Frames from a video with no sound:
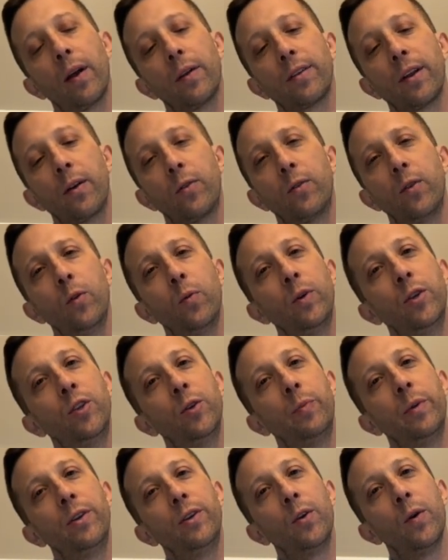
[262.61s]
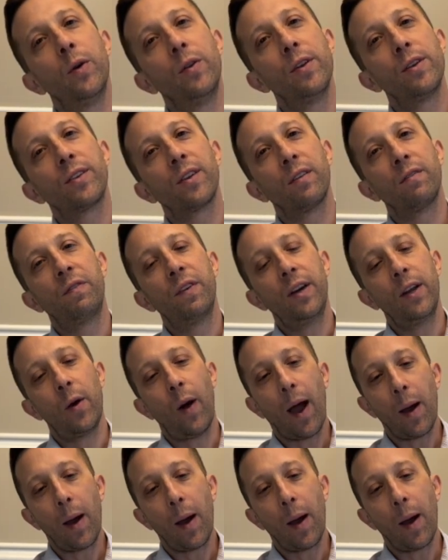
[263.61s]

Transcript: I was like, dude, we should be doing this on video.